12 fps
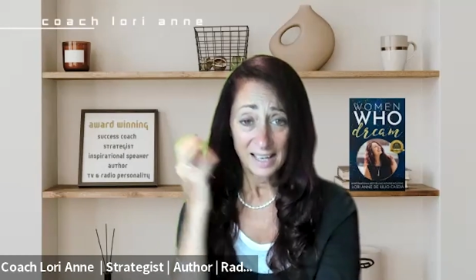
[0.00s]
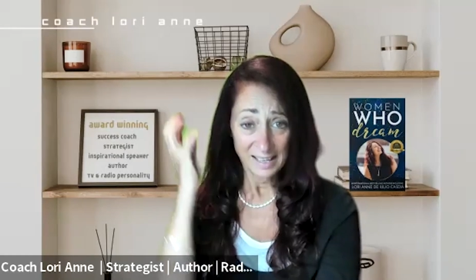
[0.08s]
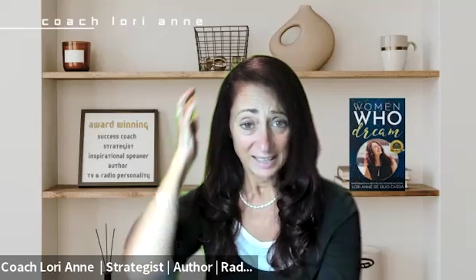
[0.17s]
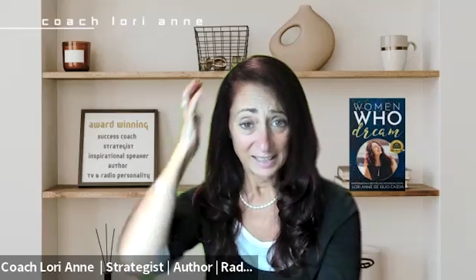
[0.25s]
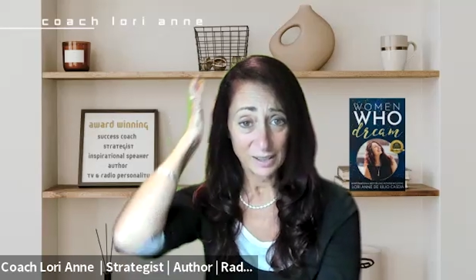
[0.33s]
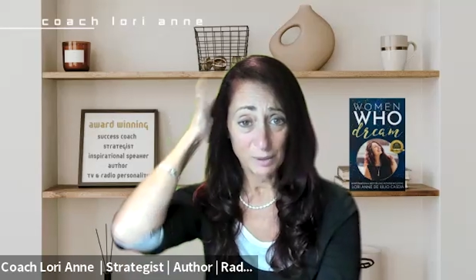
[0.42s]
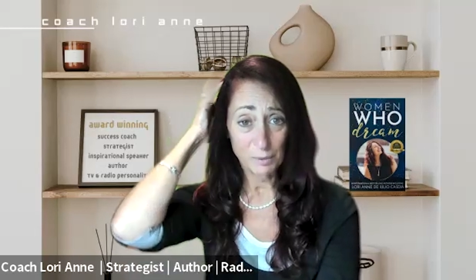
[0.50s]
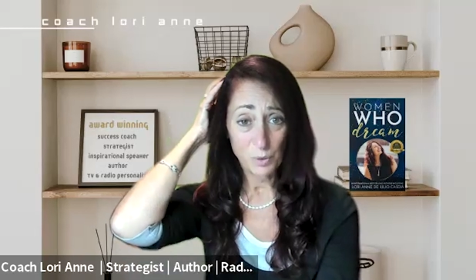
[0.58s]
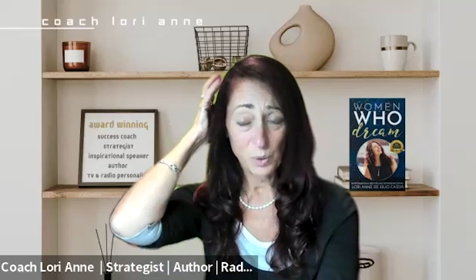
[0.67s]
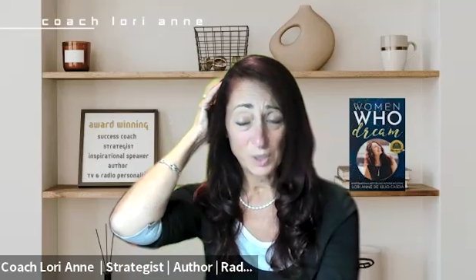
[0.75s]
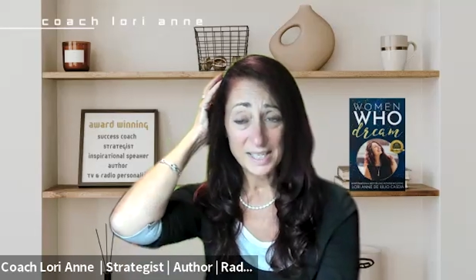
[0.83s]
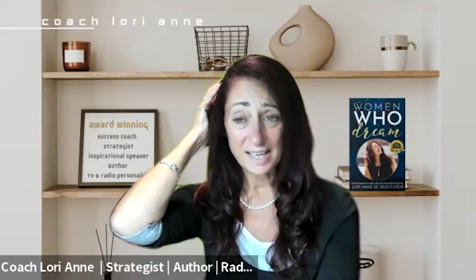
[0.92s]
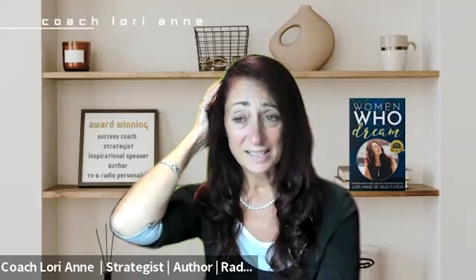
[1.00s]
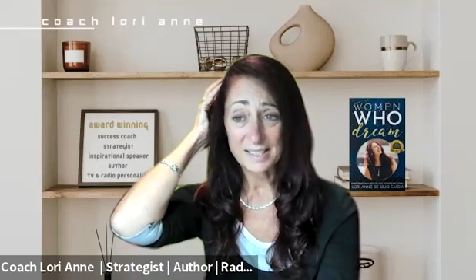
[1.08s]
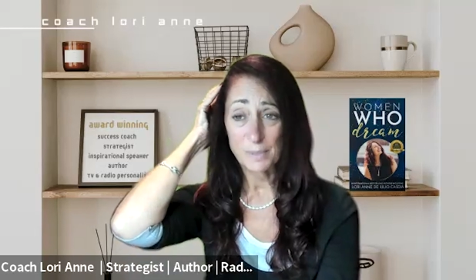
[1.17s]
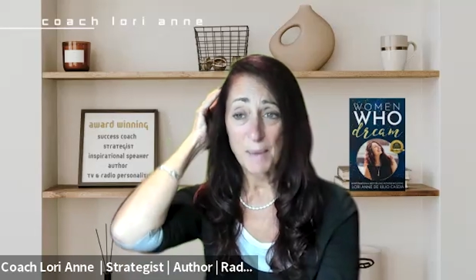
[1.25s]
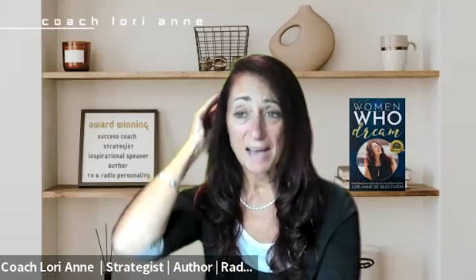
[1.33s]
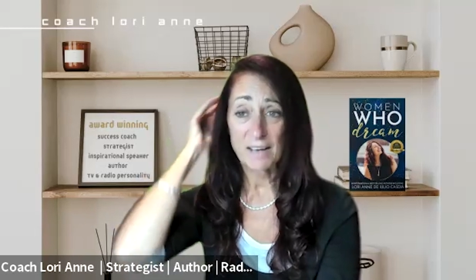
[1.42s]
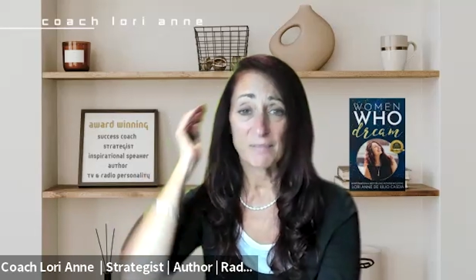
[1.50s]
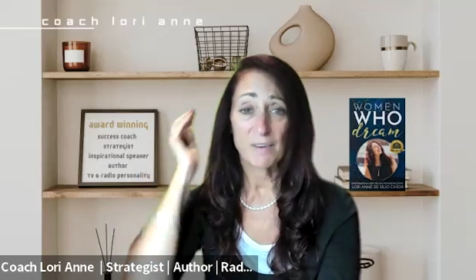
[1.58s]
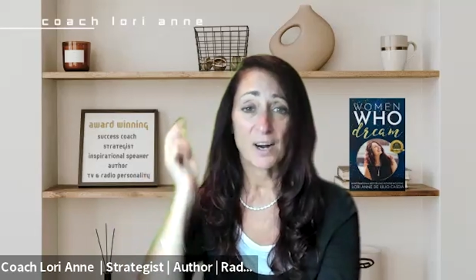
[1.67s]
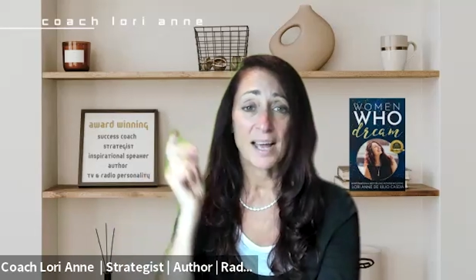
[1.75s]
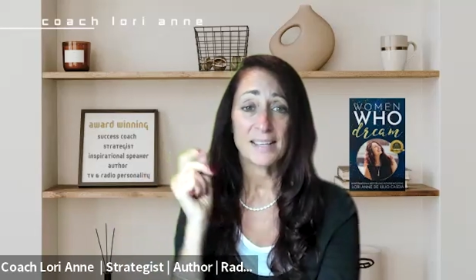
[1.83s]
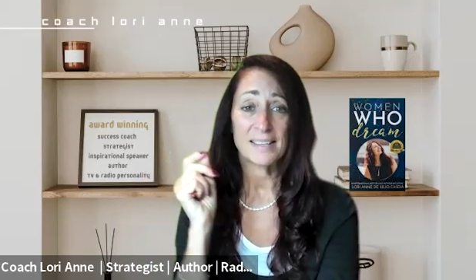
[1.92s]
that little cortex in the back of
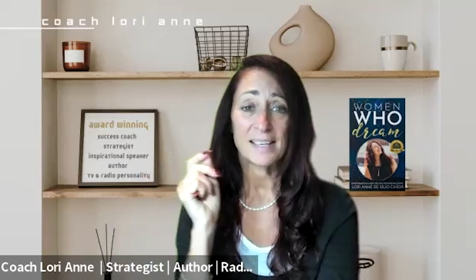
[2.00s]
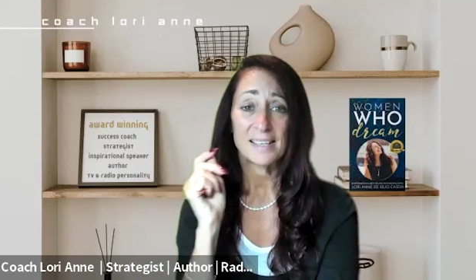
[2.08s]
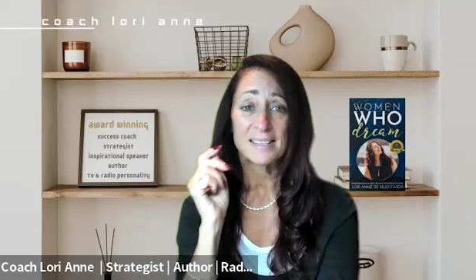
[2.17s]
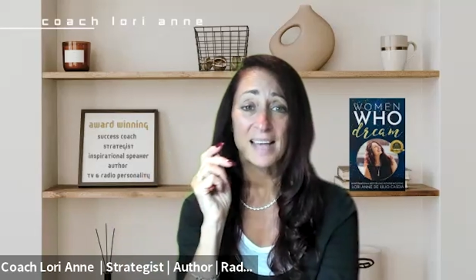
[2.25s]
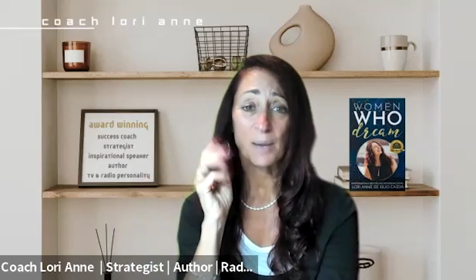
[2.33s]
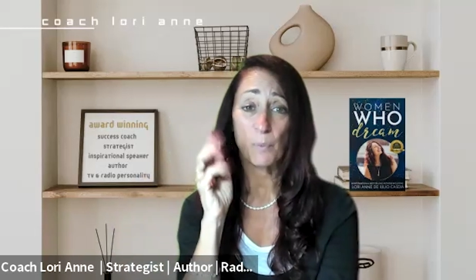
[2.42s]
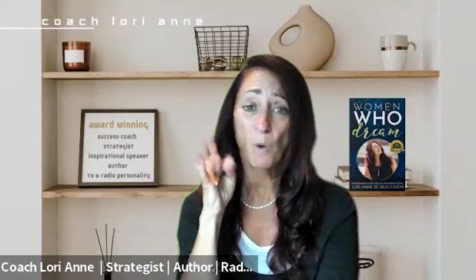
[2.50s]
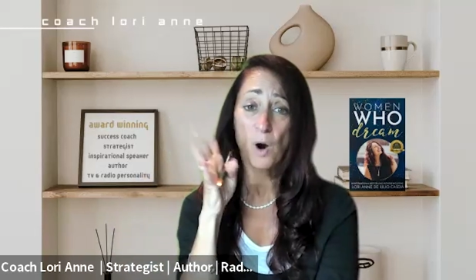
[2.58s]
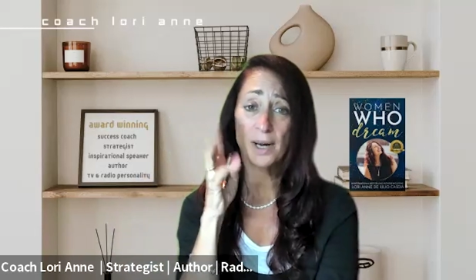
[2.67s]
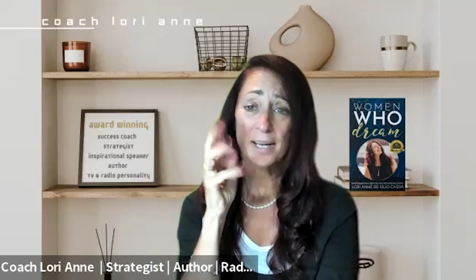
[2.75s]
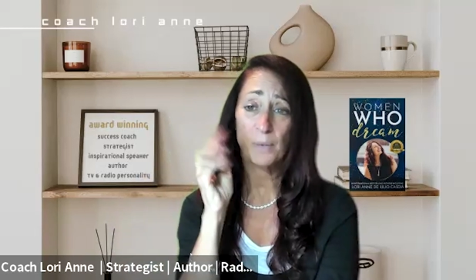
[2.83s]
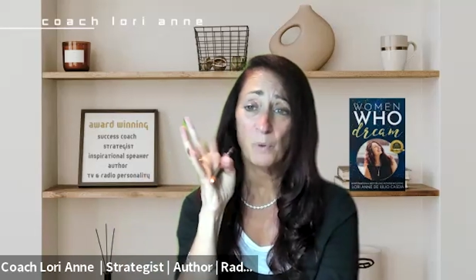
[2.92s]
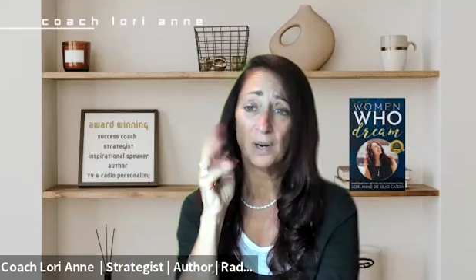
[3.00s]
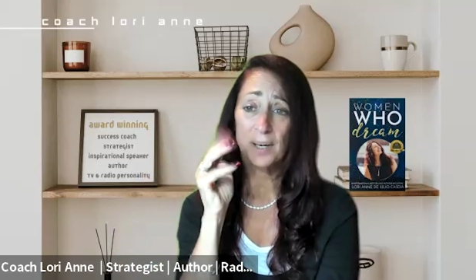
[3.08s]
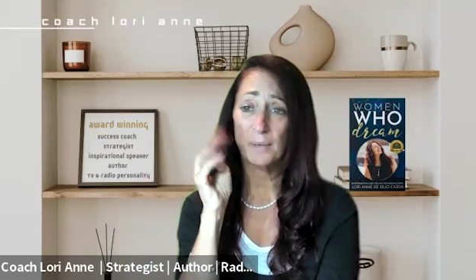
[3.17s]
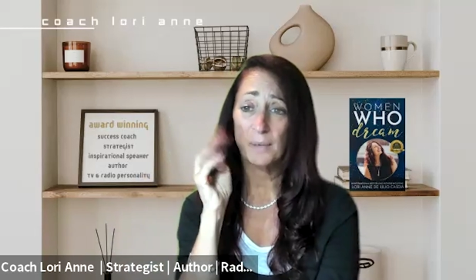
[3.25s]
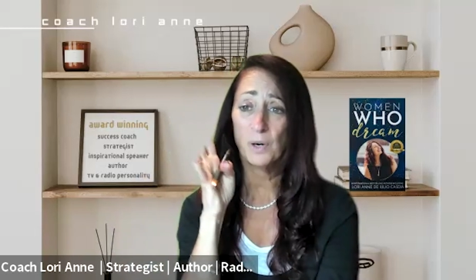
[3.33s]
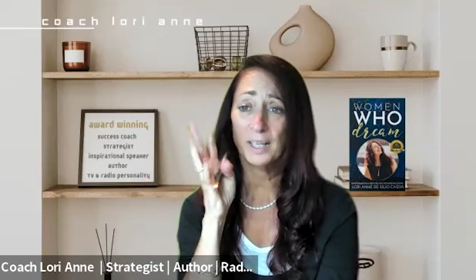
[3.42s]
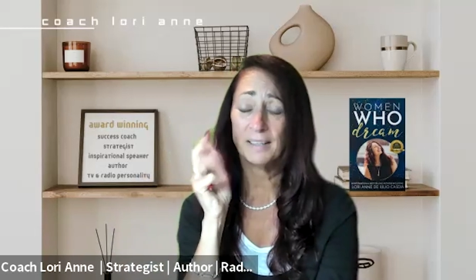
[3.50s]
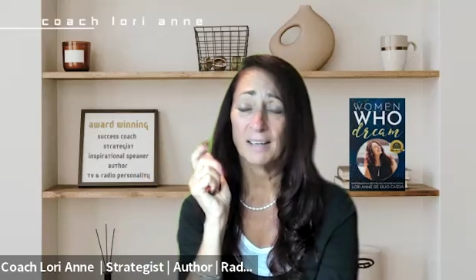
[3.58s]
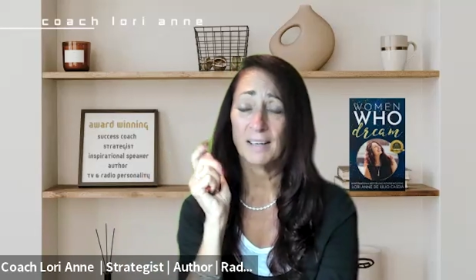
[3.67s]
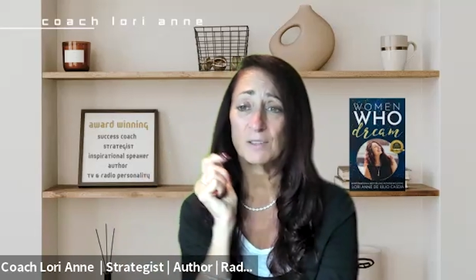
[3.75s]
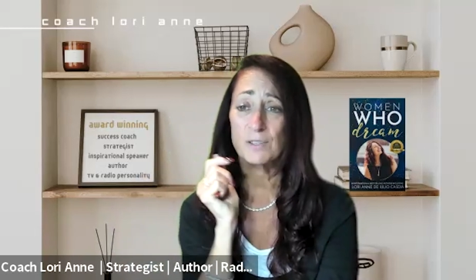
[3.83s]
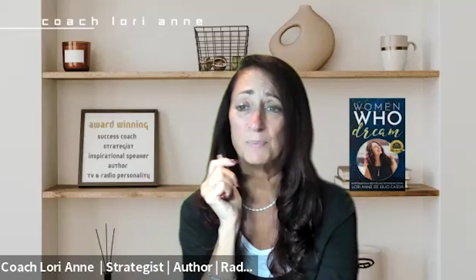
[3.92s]
our head that is like, warning, warning, warning,
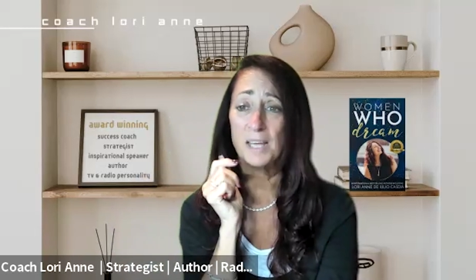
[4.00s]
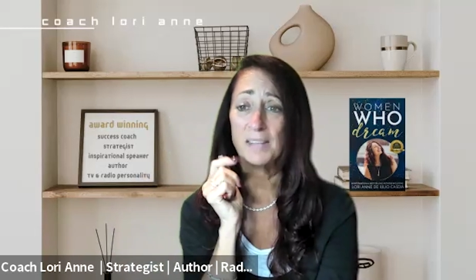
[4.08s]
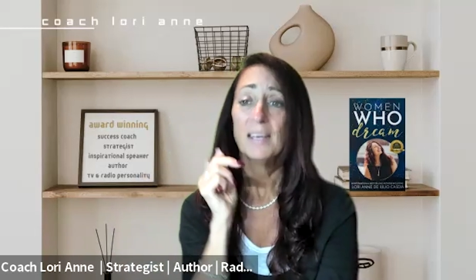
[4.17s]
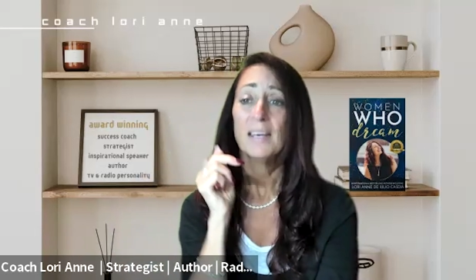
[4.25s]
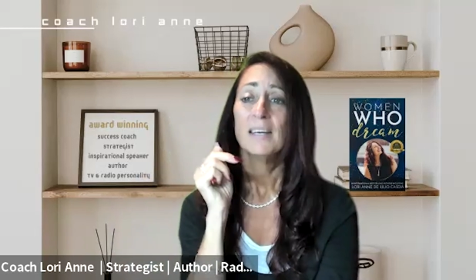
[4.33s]
Dr. Smith.